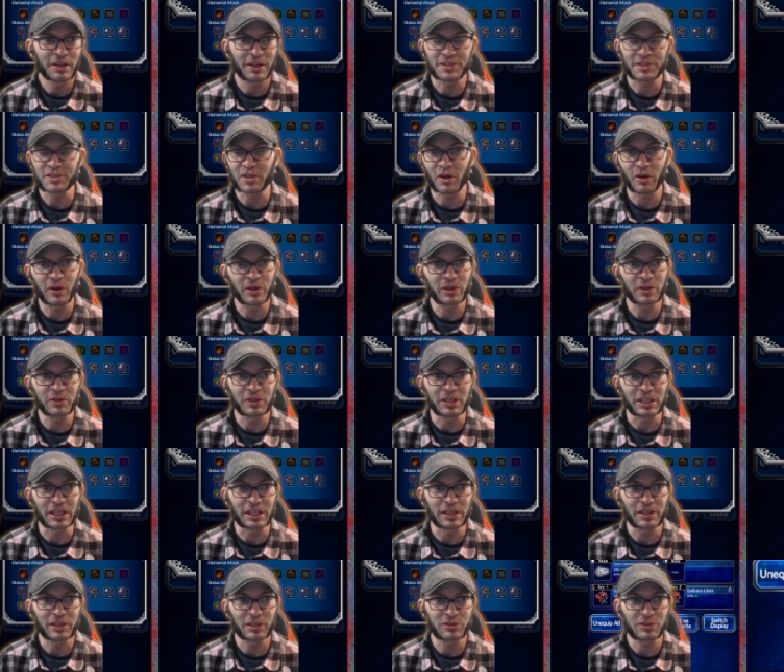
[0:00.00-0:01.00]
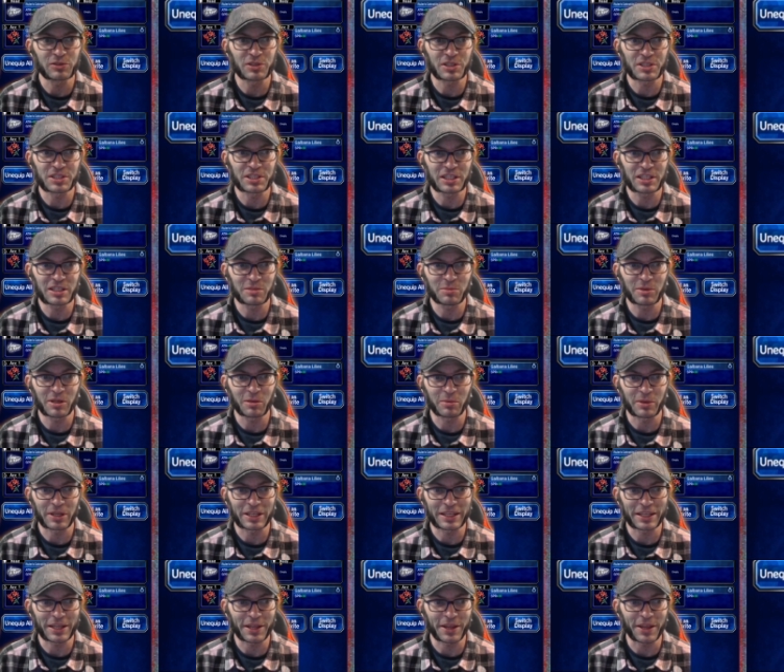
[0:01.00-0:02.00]
That's all you need. You just need to be
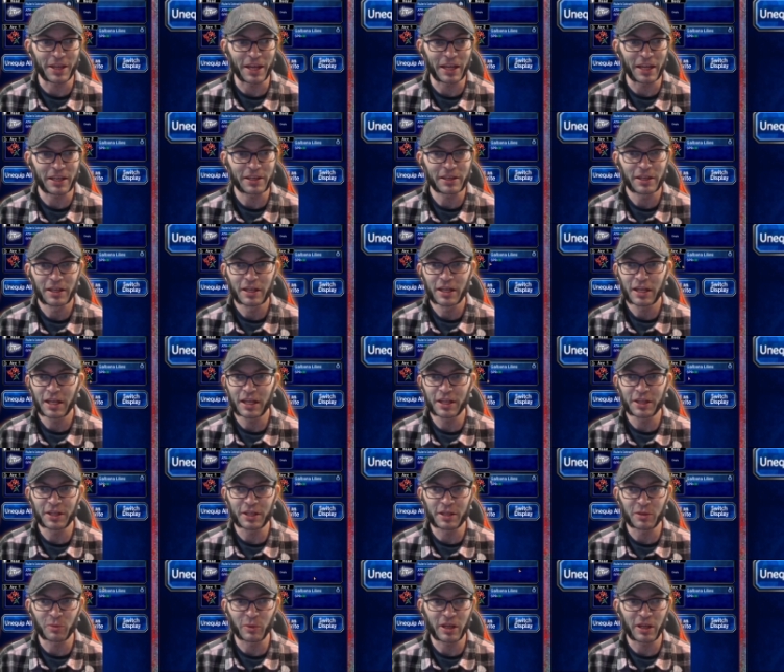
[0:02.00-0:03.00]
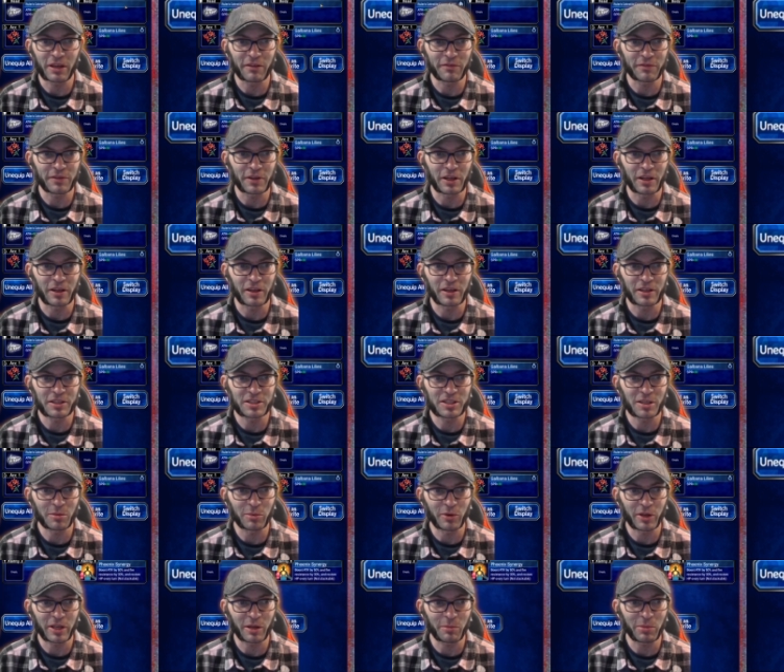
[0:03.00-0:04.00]
able to get that. And then we have
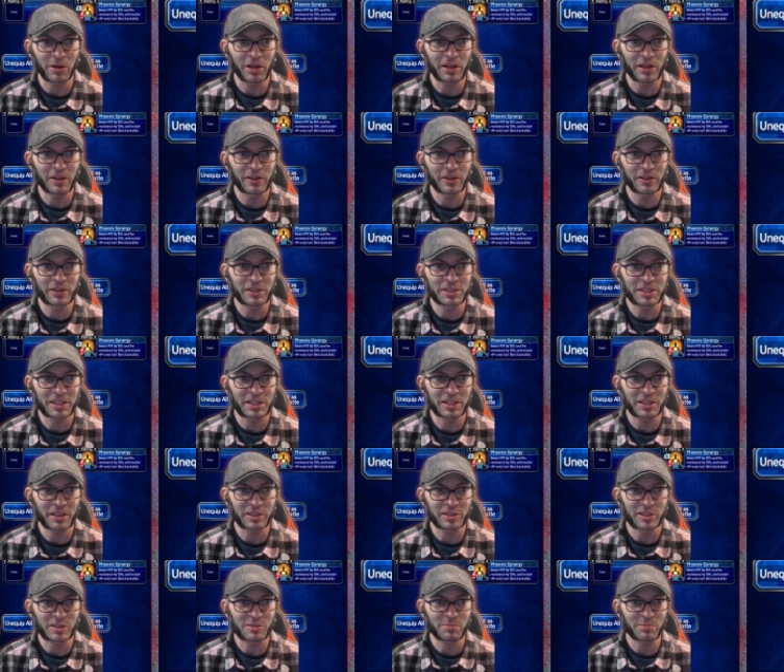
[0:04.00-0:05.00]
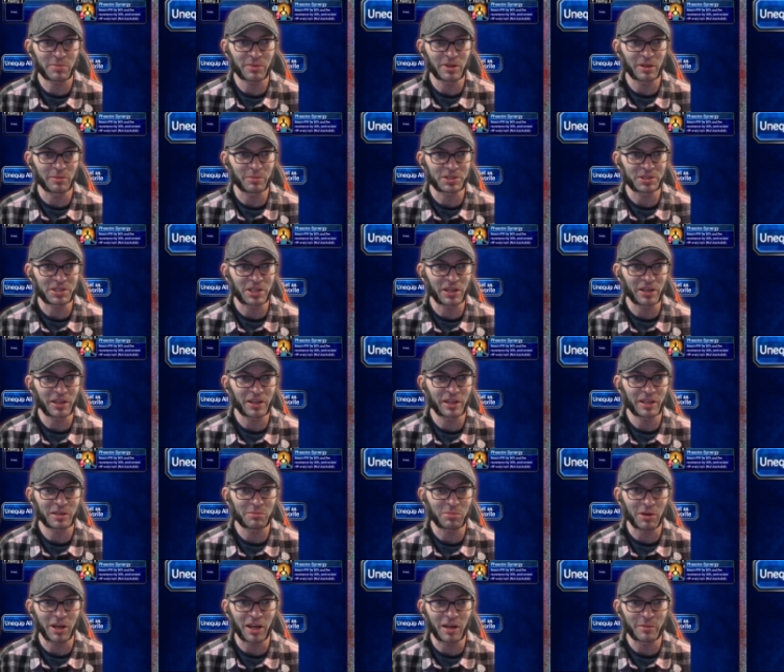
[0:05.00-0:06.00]
double Galvana Lilies, Conductor's
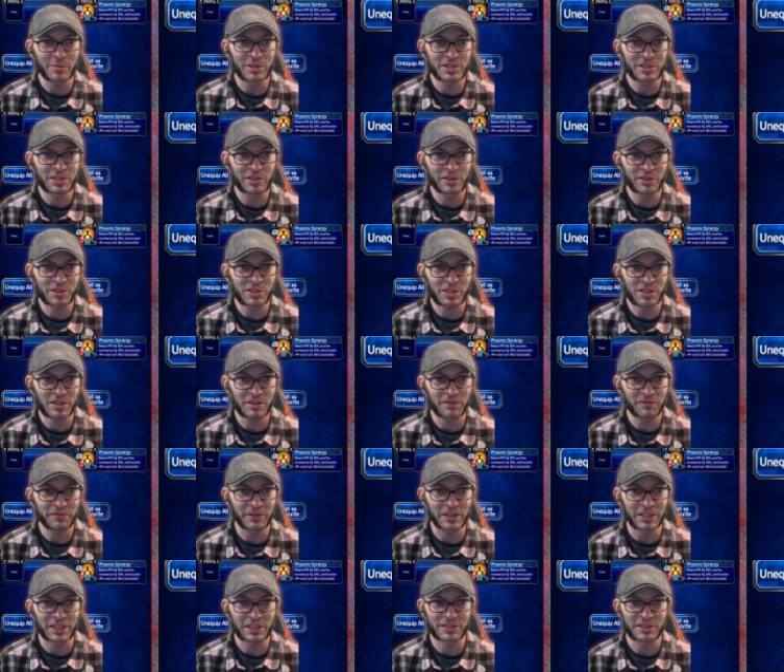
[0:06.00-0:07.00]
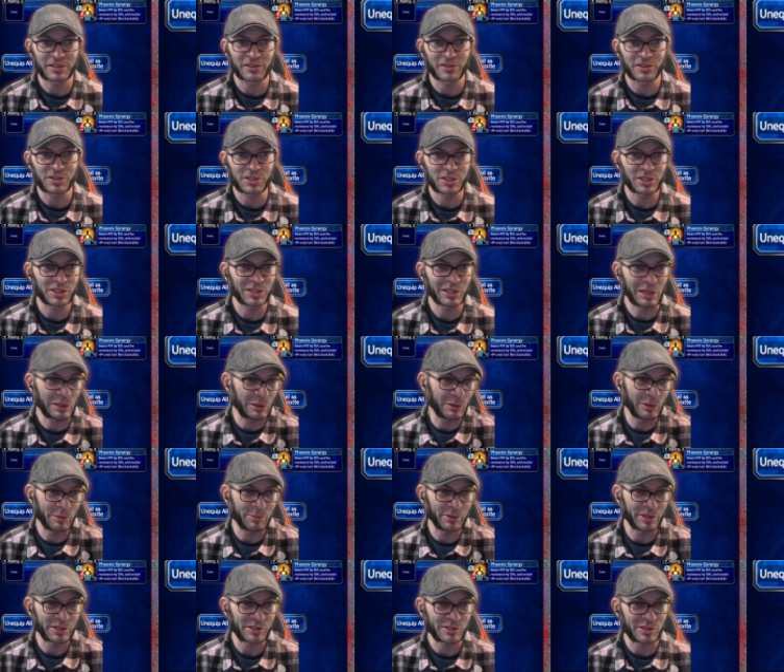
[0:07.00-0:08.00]
Baton, Bahamut's Energy, Phoenix Energy,
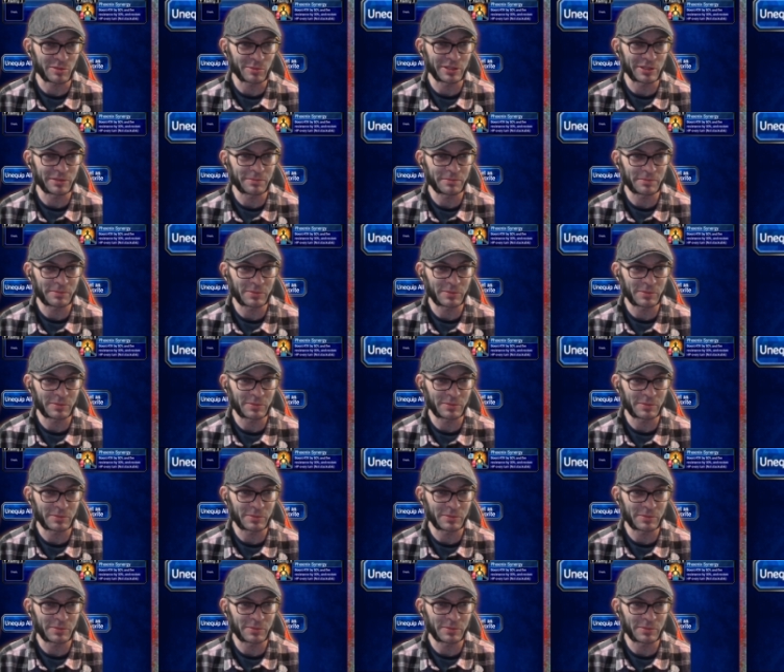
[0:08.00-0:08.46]
Quip Instrument.